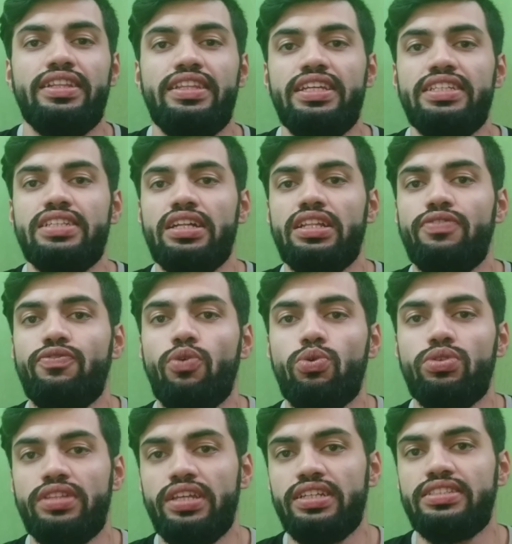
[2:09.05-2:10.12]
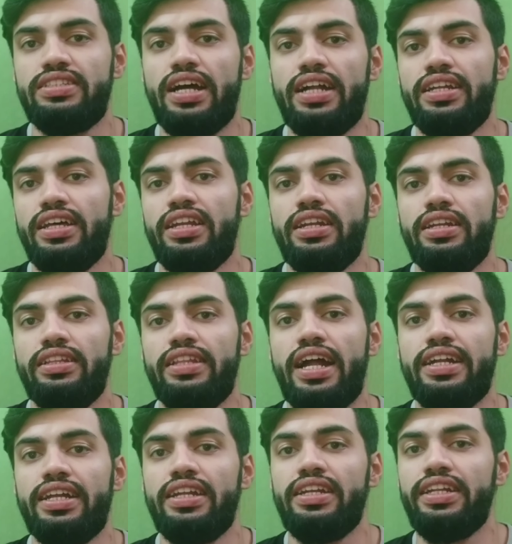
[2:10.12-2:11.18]
These are the 4 things that
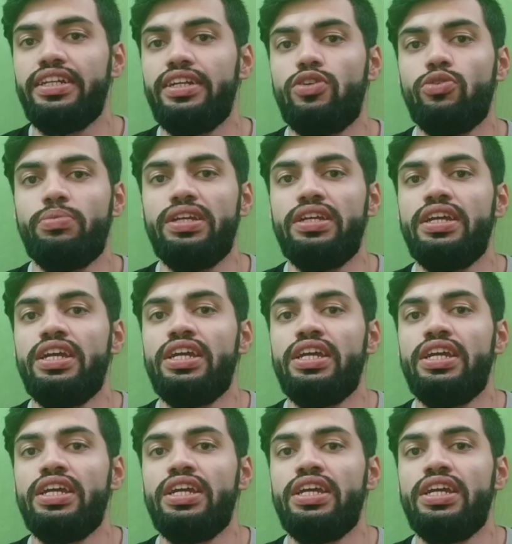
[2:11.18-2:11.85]
are needed to be